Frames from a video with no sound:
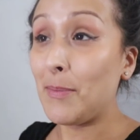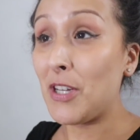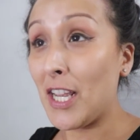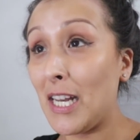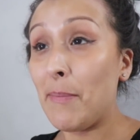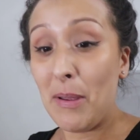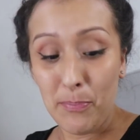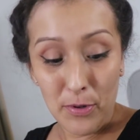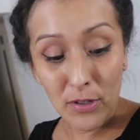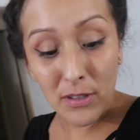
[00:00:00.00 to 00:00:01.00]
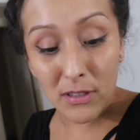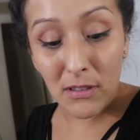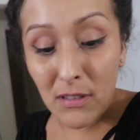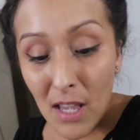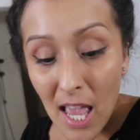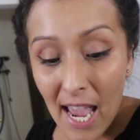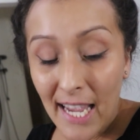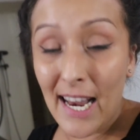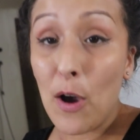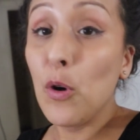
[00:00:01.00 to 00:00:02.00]
As I'm checking out my books,
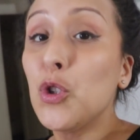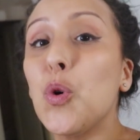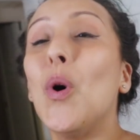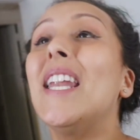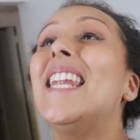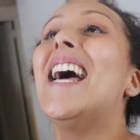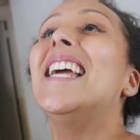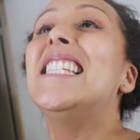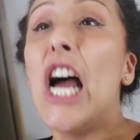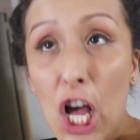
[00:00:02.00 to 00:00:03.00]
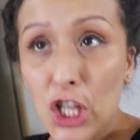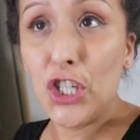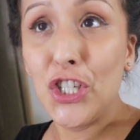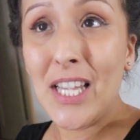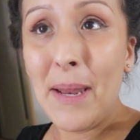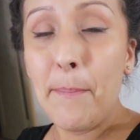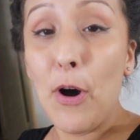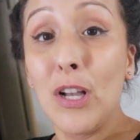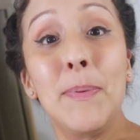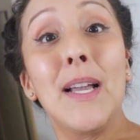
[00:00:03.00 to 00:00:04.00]
and I owe twenty-nine dollars in
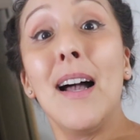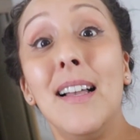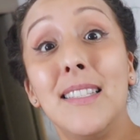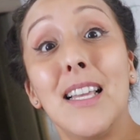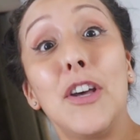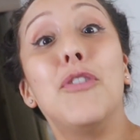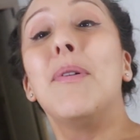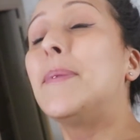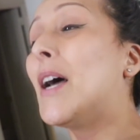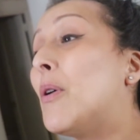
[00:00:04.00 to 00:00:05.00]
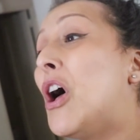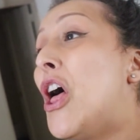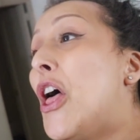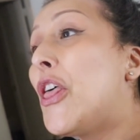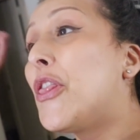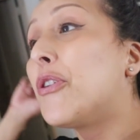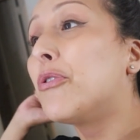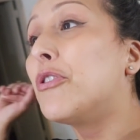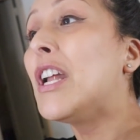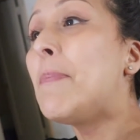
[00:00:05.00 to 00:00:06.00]
books because Gunner ripped out
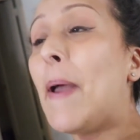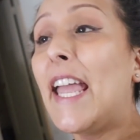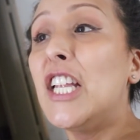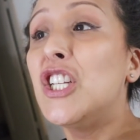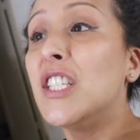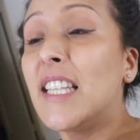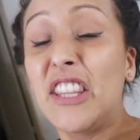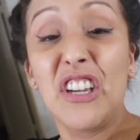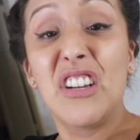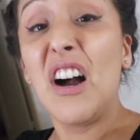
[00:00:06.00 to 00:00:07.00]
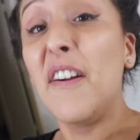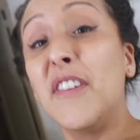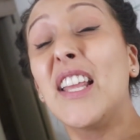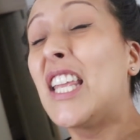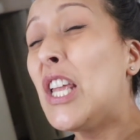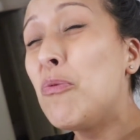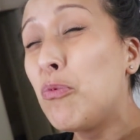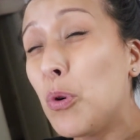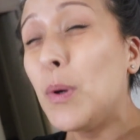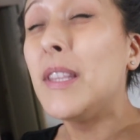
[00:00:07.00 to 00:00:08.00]
three pages, like the cover, like he
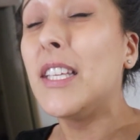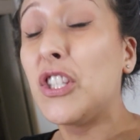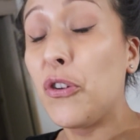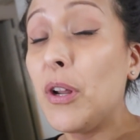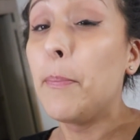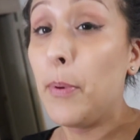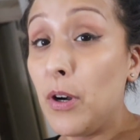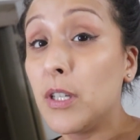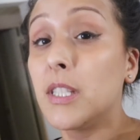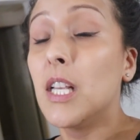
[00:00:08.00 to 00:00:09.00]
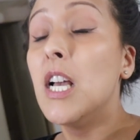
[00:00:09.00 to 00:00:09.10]
ruined these three books.